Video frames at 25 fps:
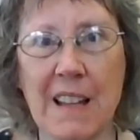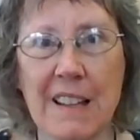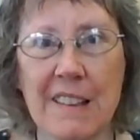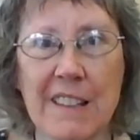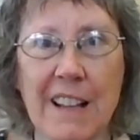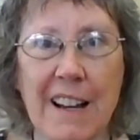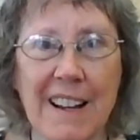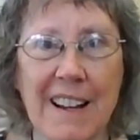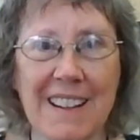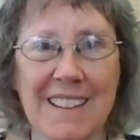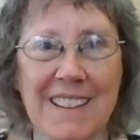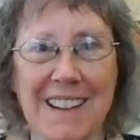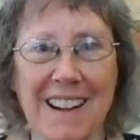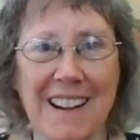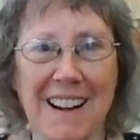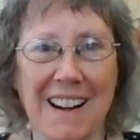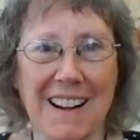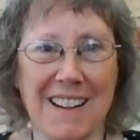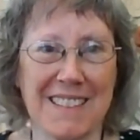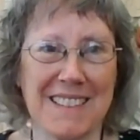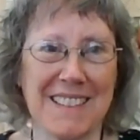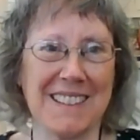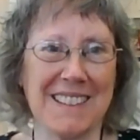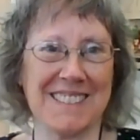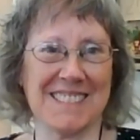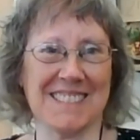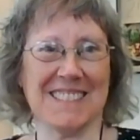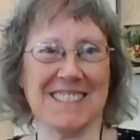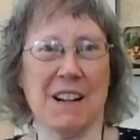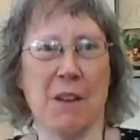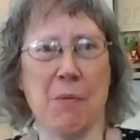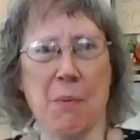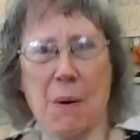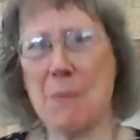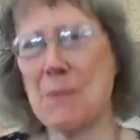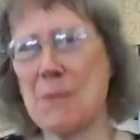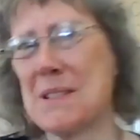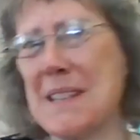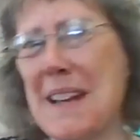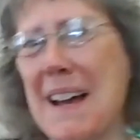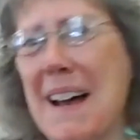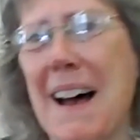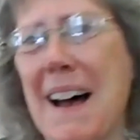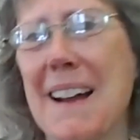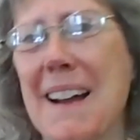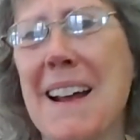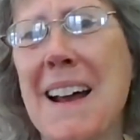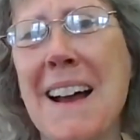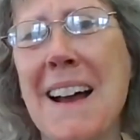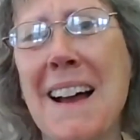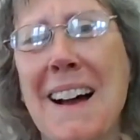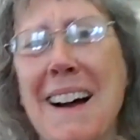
like, what was that?